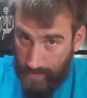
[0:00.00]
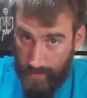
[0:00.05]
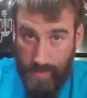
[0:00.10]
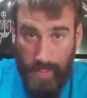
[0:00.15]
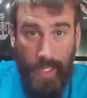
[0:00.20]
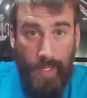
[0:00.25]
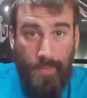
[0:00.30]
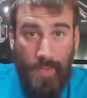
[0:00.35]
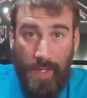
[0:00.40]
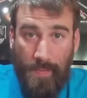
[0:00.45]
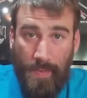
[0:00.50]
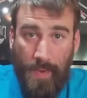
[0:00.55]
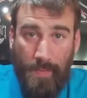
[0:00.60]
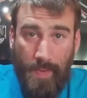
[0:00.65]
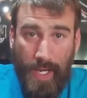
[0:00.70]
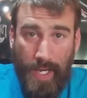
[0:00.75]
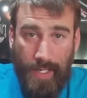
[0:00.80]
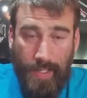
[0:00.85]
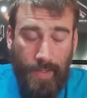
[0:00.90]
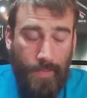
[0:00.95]
got to make my
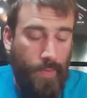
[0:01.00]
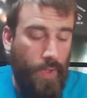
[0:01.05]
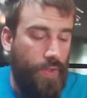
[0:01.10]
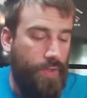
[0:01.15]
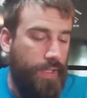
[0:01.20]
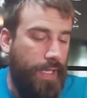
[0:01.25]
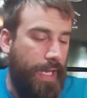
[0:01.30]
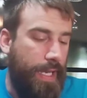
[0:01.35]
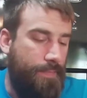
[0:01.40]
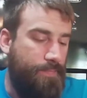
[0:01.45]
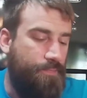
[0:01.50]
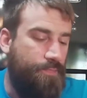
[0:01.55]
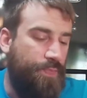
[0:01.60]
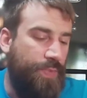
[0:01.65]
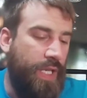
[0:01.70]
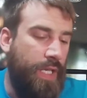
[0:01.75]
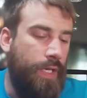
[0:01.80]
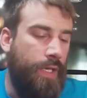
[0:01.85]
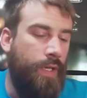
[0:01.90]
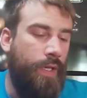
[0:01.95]
mind up on that.
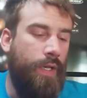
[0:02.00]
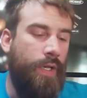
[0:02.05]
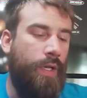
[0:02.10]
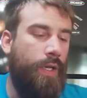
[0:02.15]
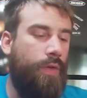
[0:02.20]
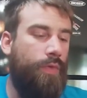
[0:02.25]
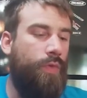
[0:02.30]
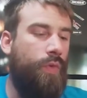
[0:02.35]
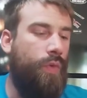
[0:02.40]
Of